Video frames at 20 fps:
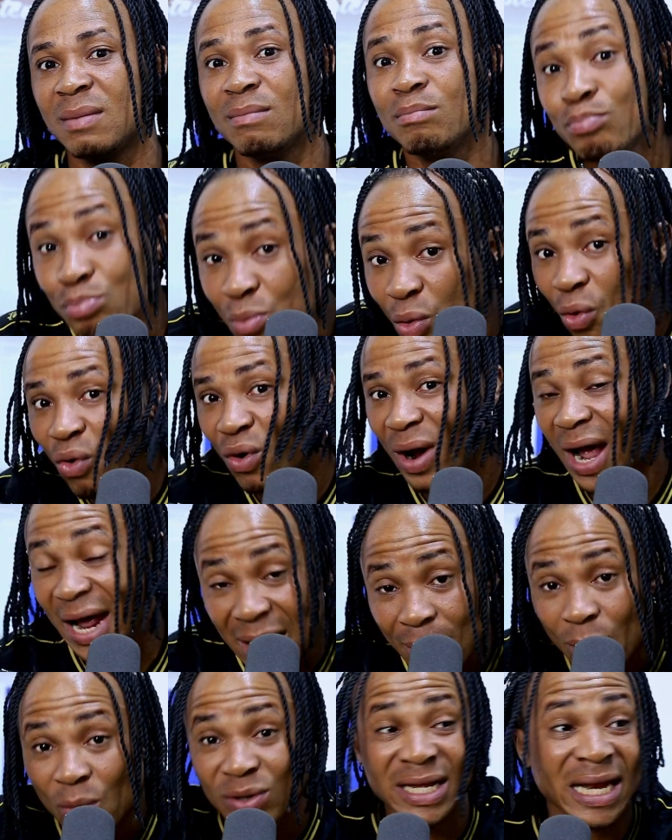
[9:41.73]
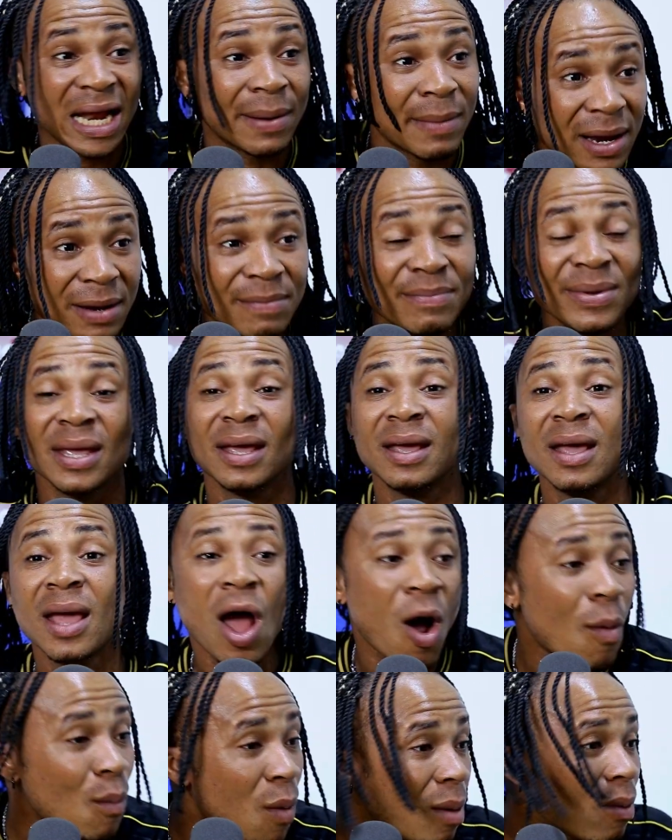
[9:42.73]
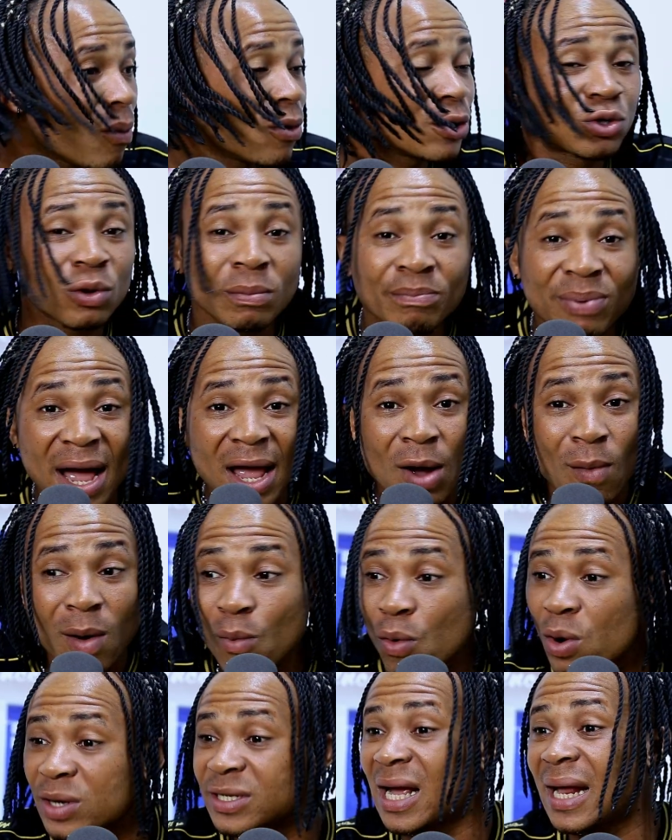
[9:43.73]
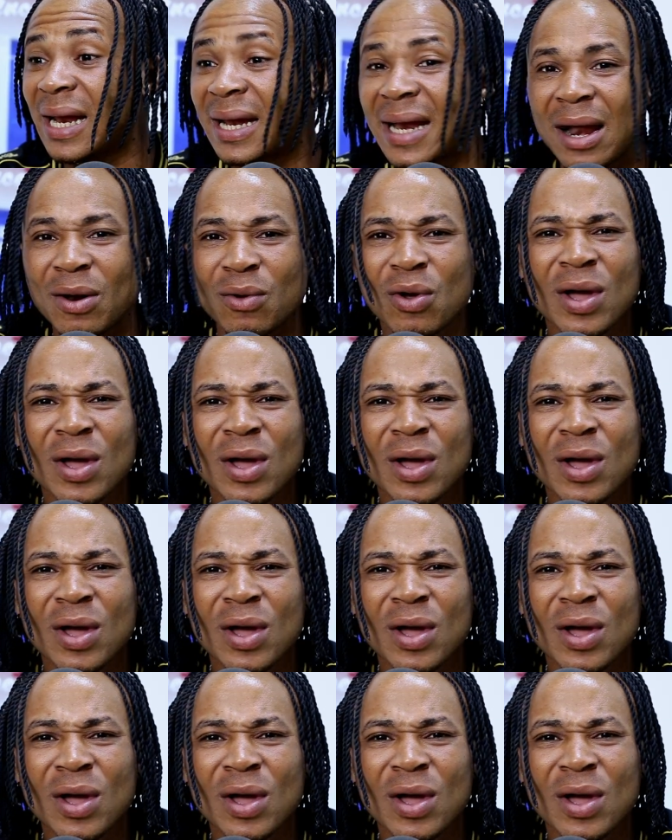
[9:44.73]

Mo and a mosan mani bi. A mo so buy one more scatter dano.